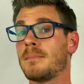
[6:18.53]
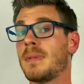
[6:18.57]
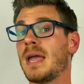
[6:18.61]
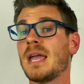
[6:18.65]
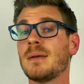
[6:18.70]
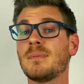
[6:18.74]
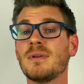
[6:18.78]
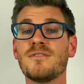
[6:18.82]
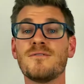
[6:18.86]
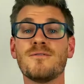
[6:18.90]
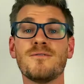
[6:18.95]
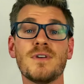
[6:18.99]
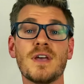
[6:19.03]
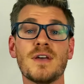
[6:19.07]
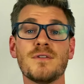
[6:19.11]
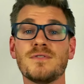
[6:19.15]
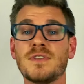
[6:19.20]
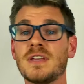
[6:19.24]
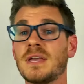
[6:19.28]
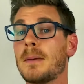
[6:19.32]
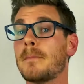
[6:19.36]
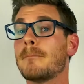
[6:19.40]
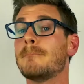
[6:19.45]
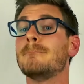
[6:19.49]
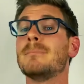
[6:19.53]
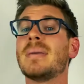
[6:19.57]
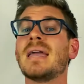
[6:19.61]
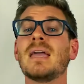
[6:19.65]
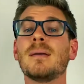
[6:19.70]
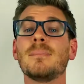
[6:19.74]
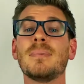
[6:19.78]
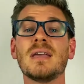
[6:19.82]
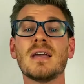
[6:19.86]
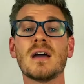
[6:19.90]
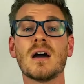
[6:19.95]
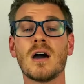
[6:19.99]
maybe 50,
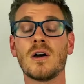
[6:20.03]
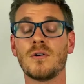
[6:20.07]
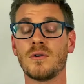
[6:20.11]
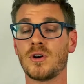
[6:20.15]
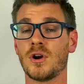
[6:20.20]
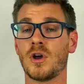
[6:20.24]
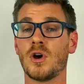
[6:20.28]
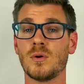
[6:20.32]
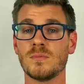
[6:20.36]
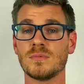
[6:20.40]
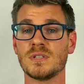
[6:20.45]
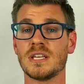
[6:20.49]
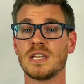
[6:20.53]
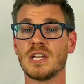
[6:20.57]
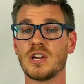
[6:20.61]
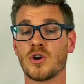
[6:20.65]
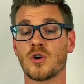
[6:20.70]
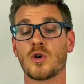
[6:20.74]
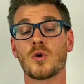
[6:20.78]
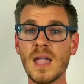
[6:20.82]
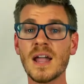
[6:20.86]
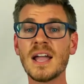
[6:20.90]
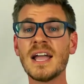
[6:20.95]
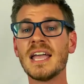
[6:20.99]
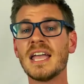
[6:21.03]
maybe 100 homes a year.